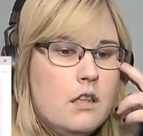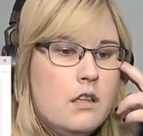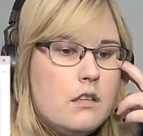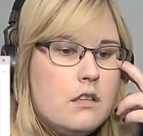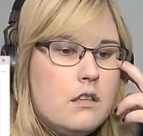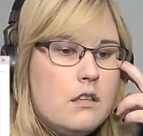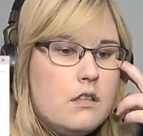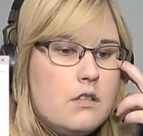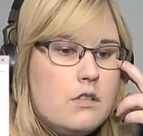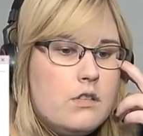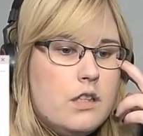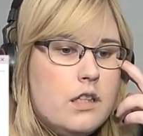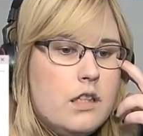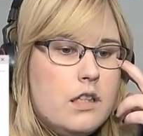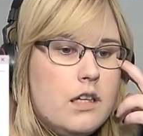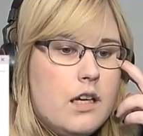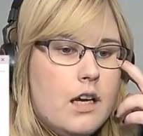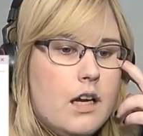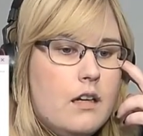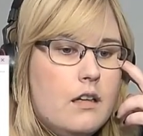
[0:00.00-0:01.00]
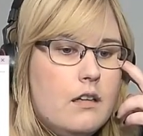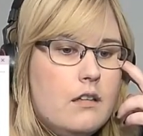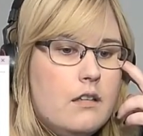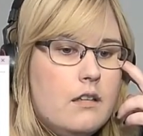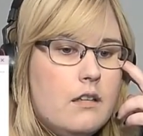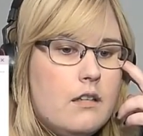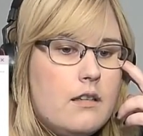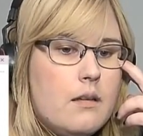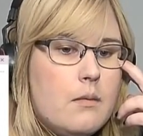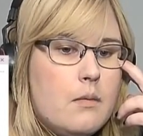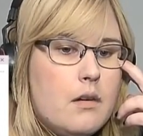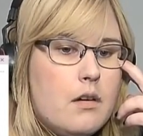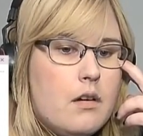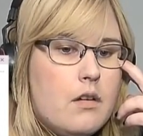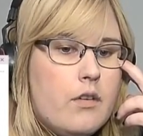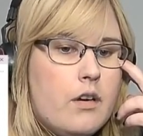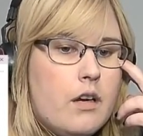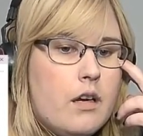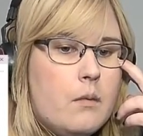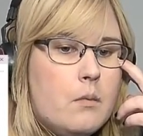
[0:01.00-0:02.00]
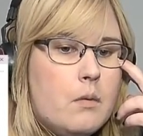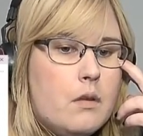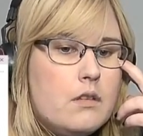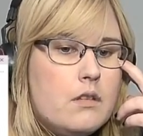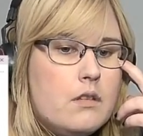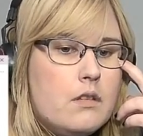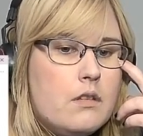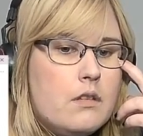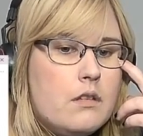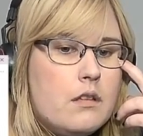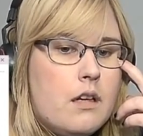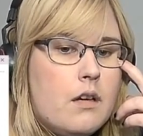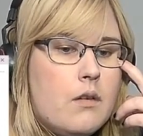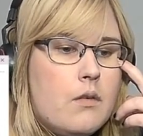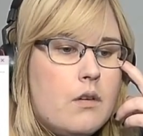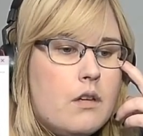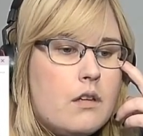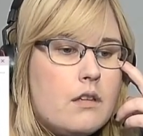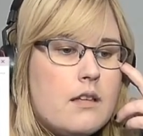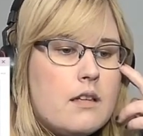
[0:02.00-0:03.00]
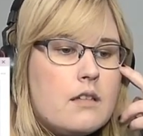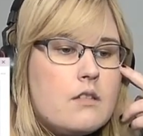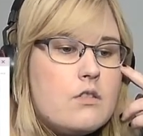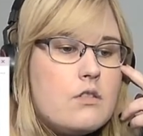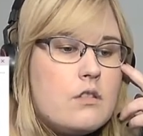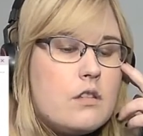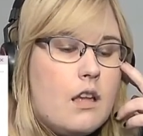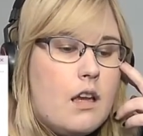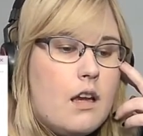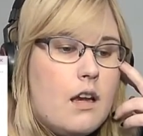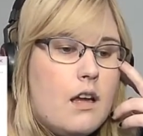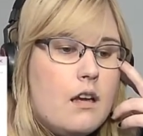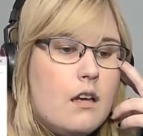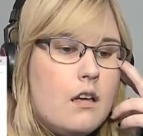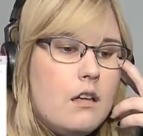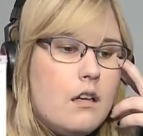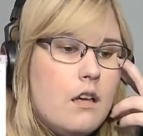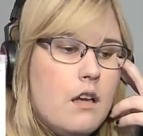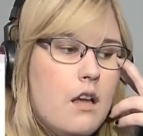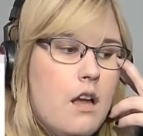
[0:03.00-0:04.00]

She added to the statement, however, I am uncertain today of what exactly she added.